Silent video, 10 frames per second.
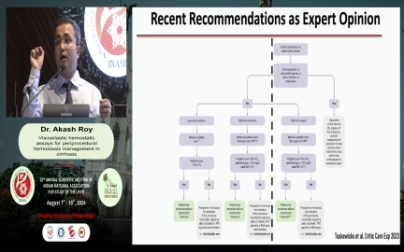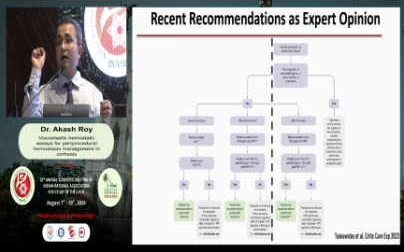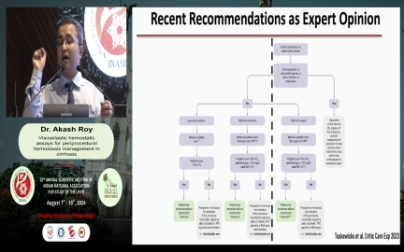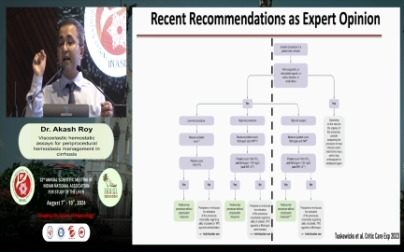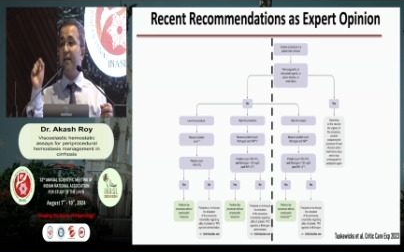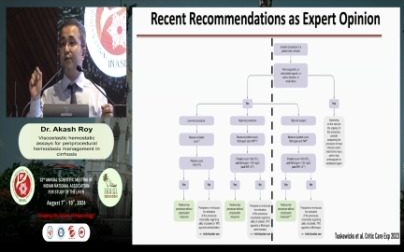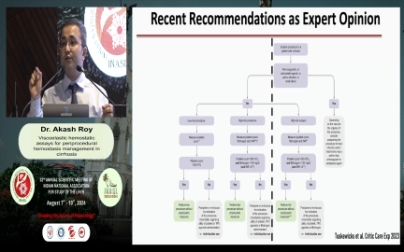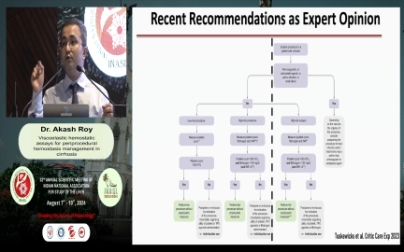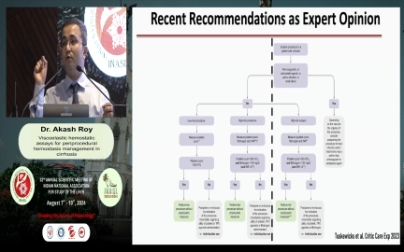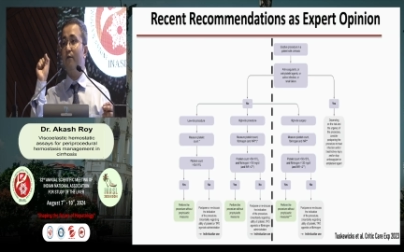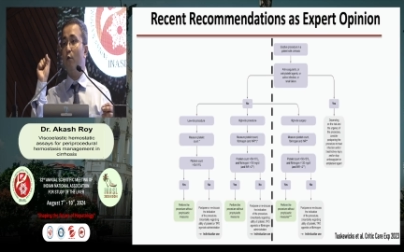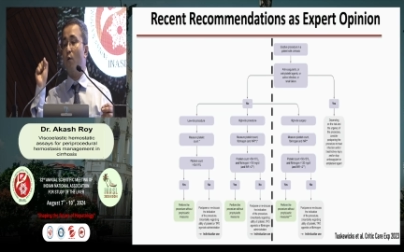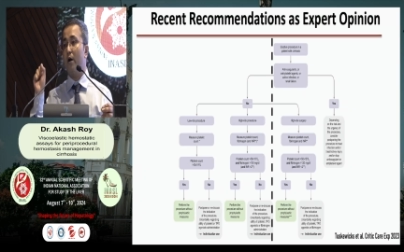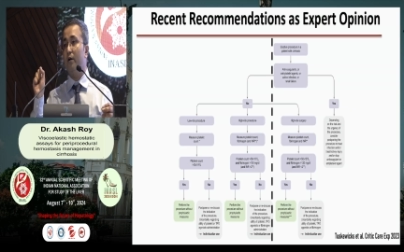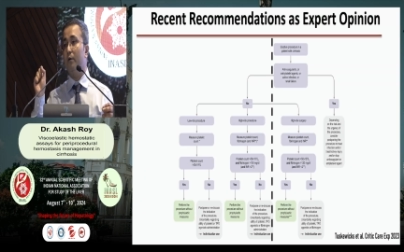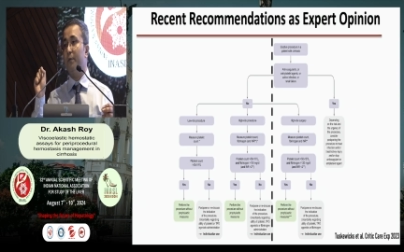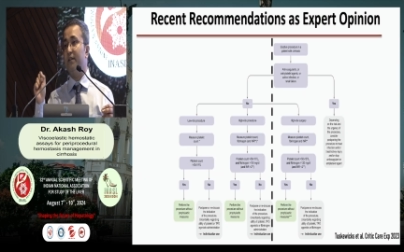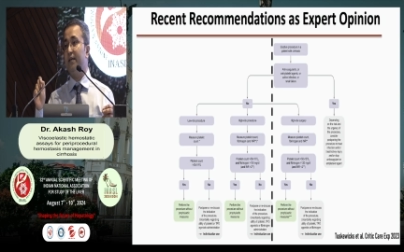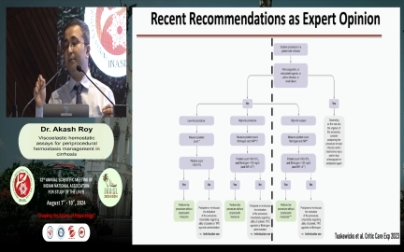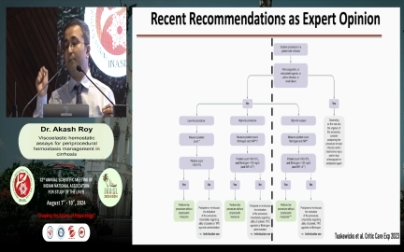correction of
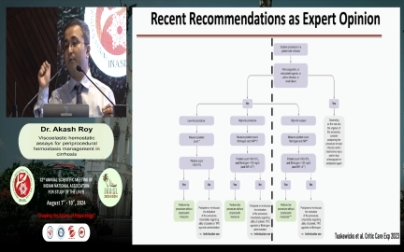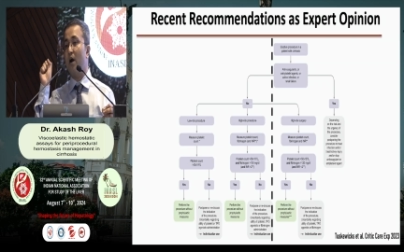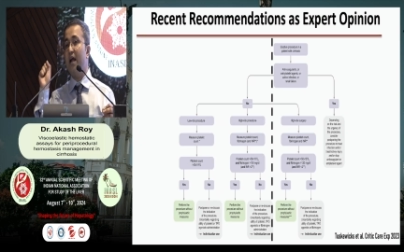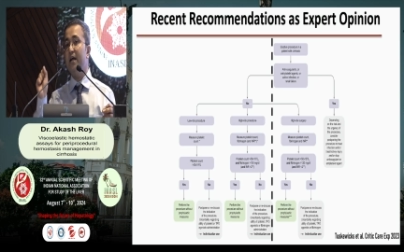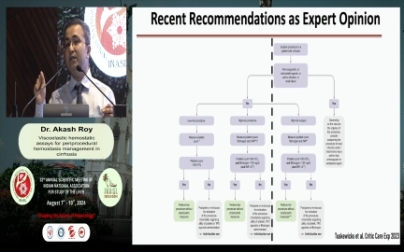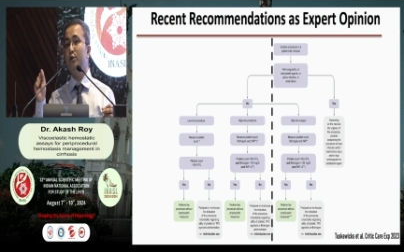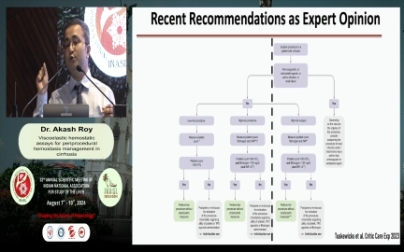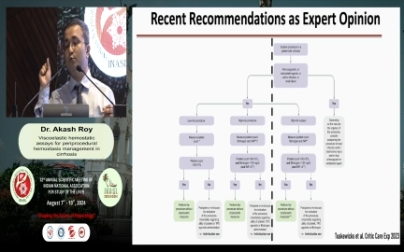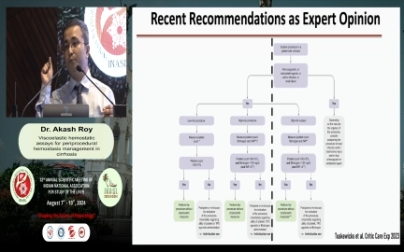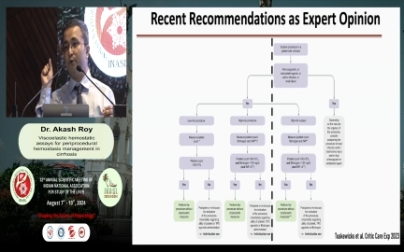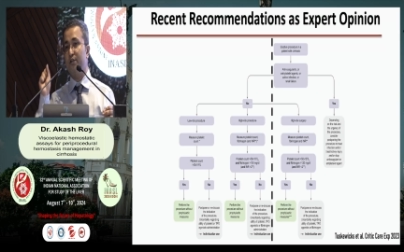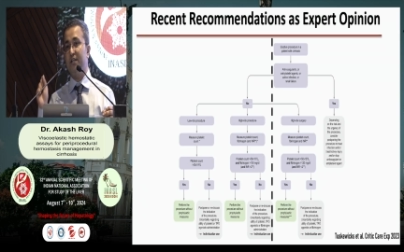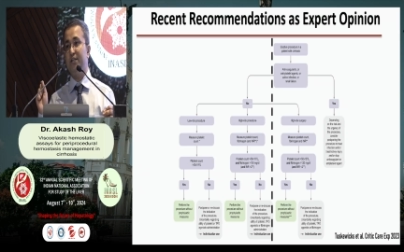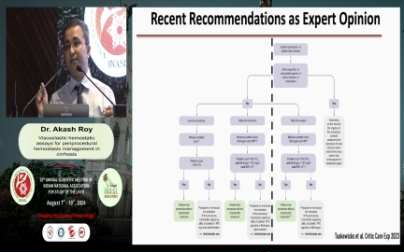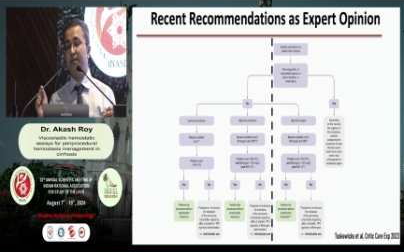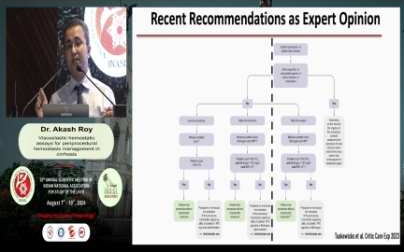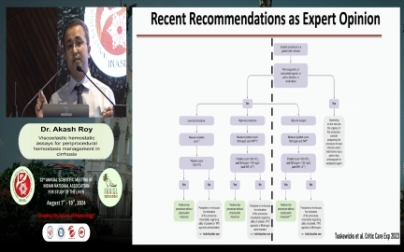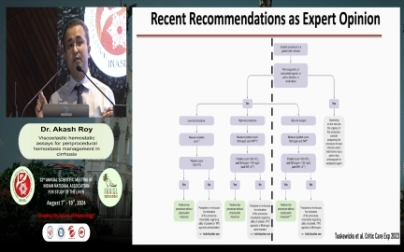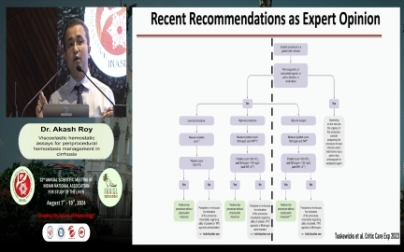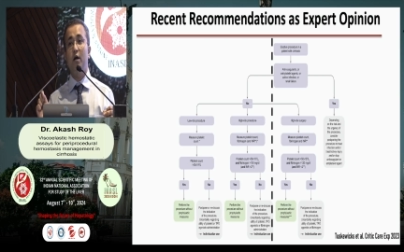coagulopathy prior to
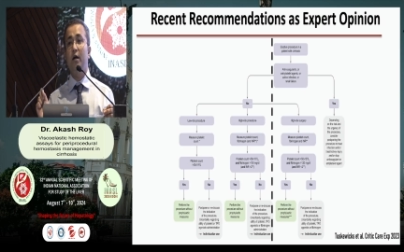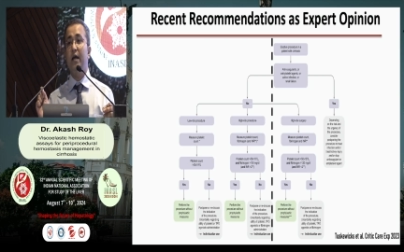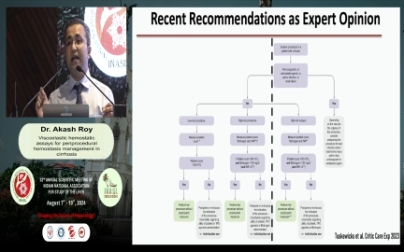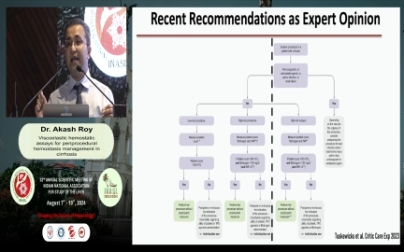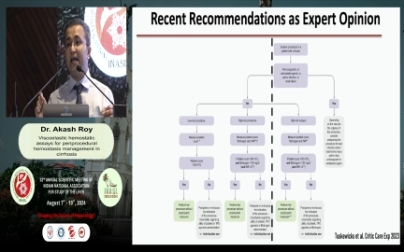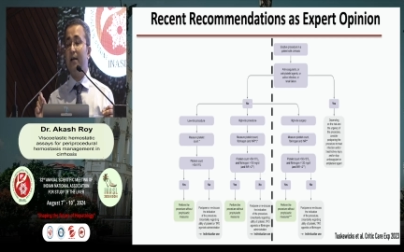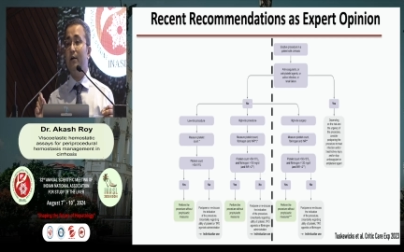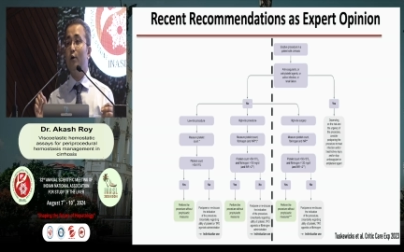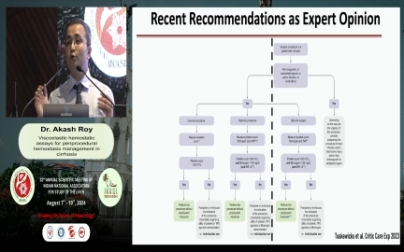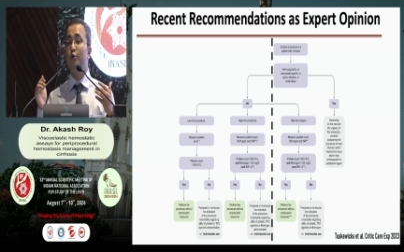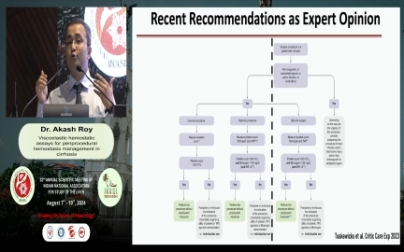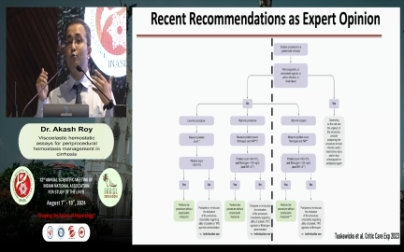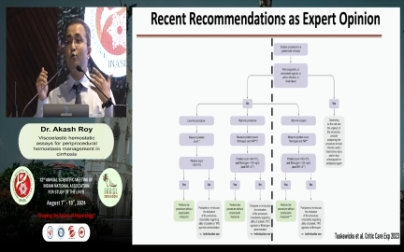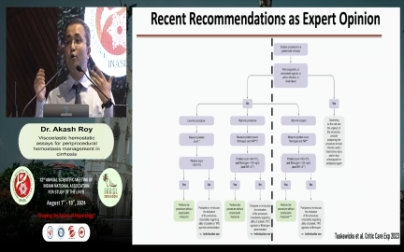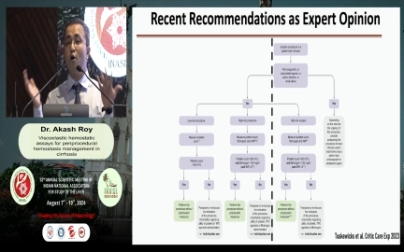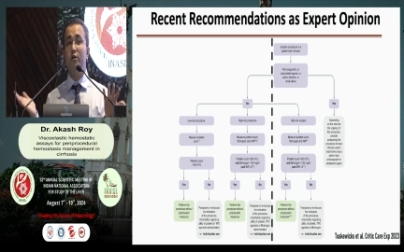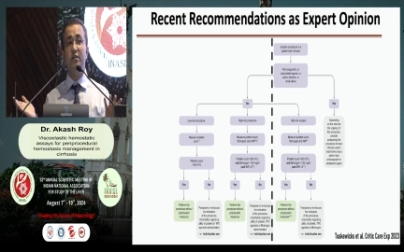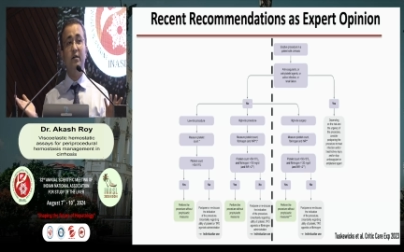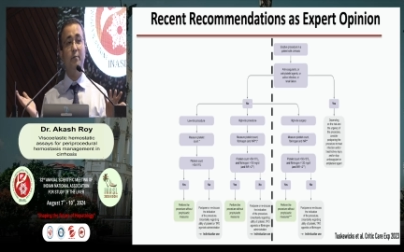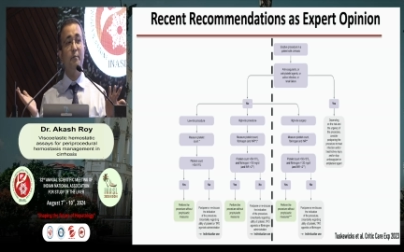procedures again do not
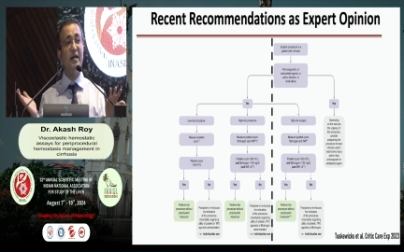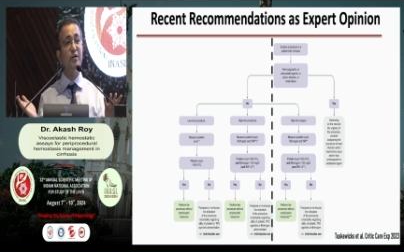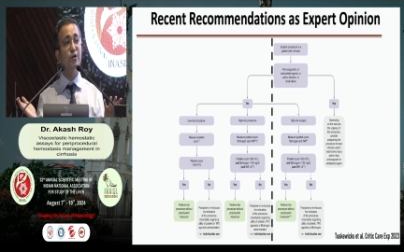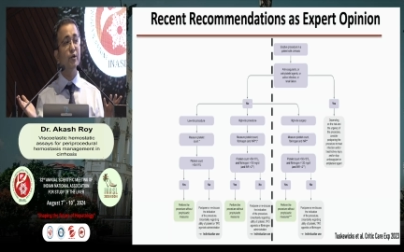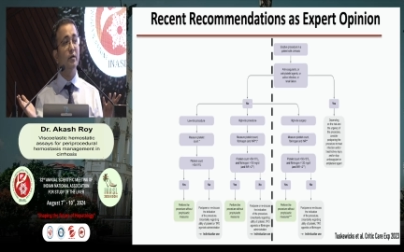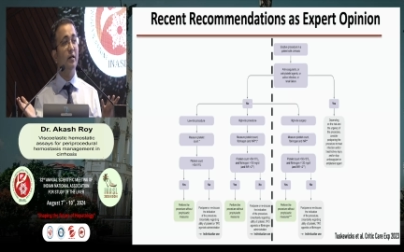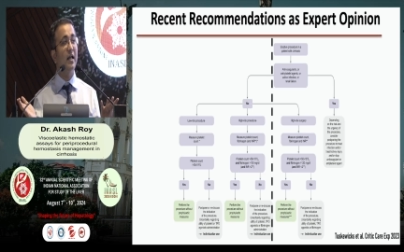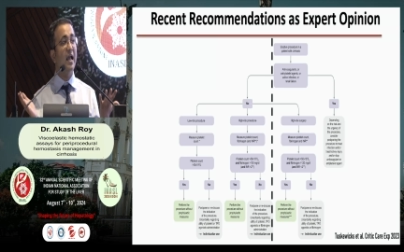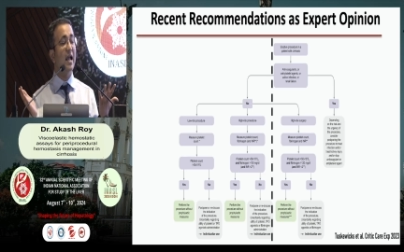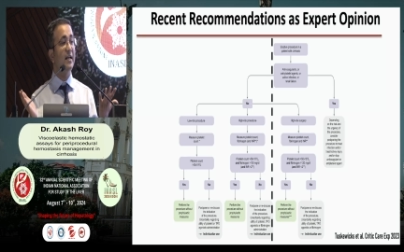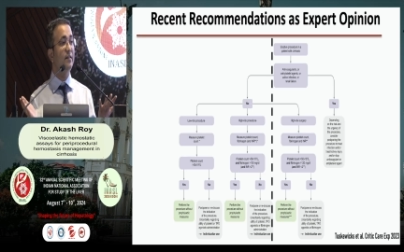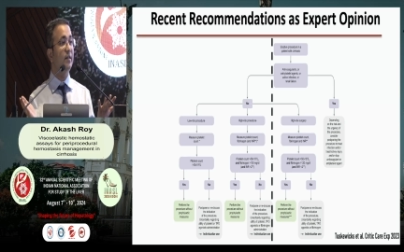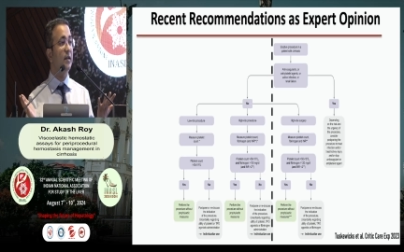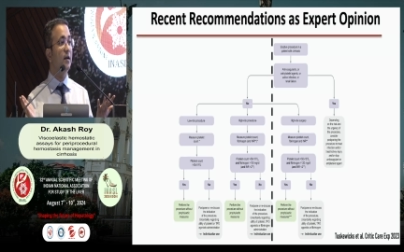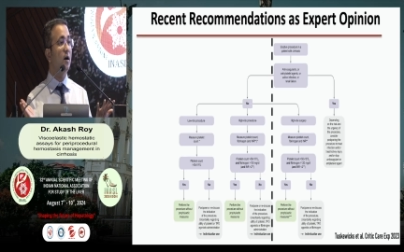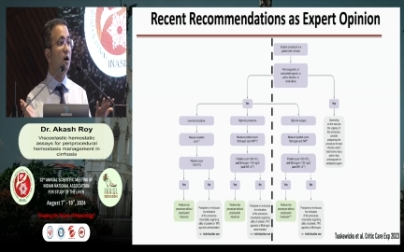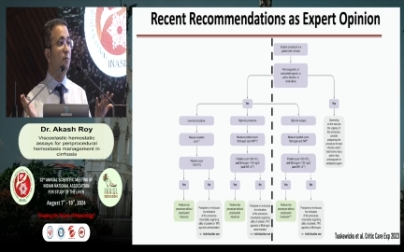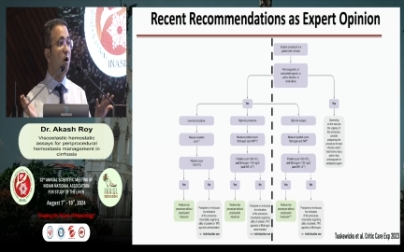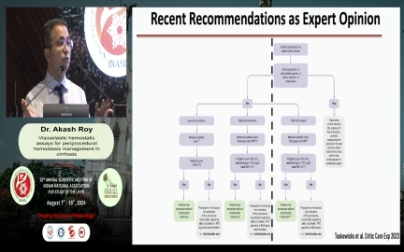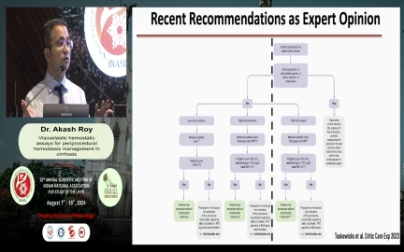mention anything
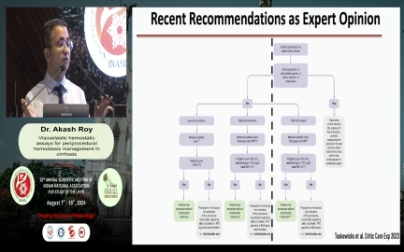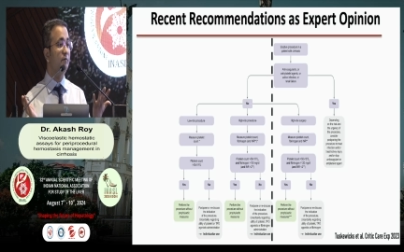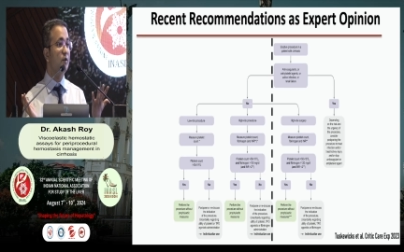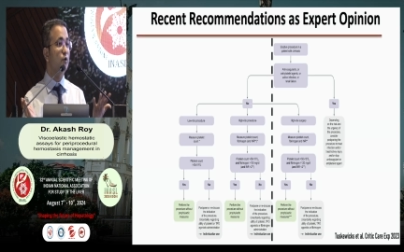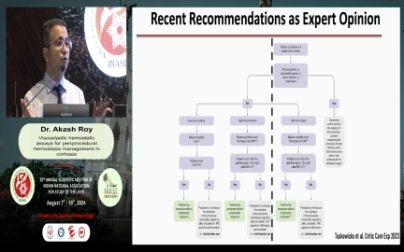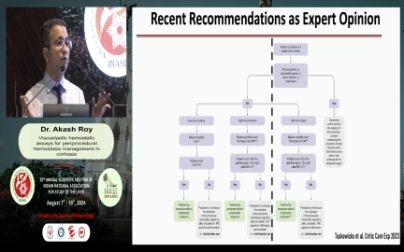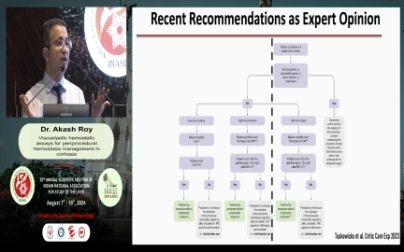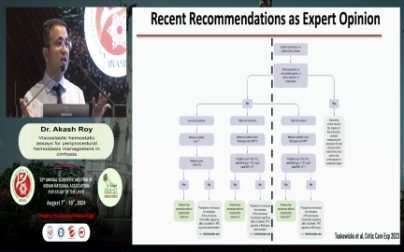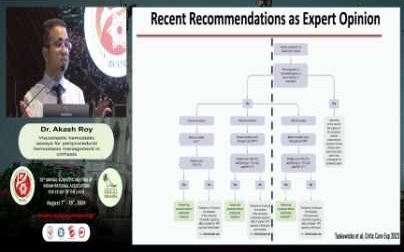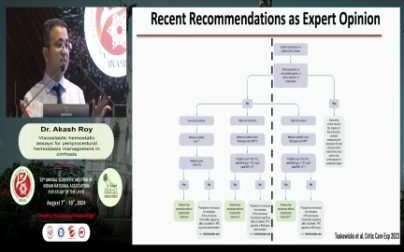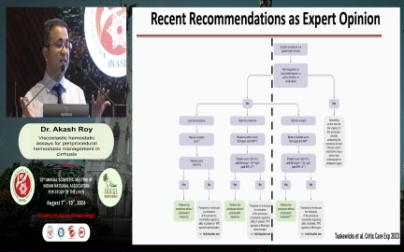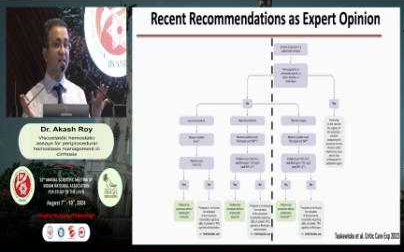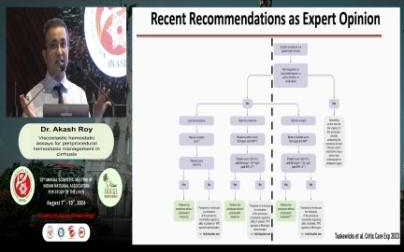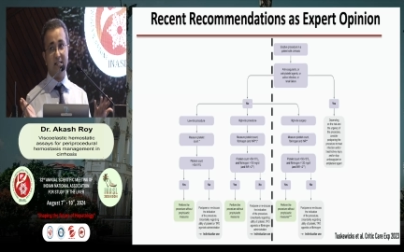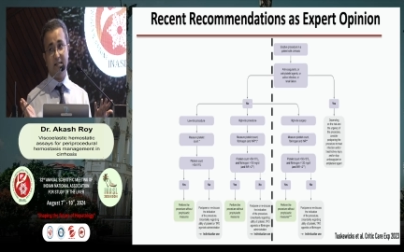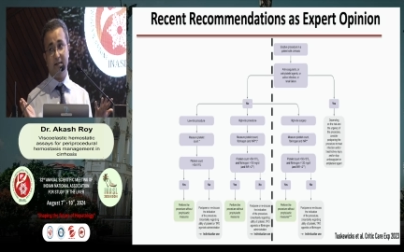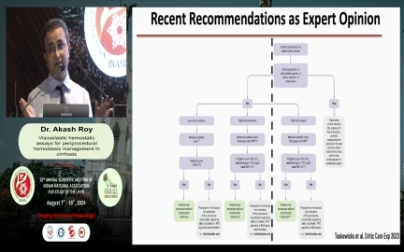about viscoelastic testing.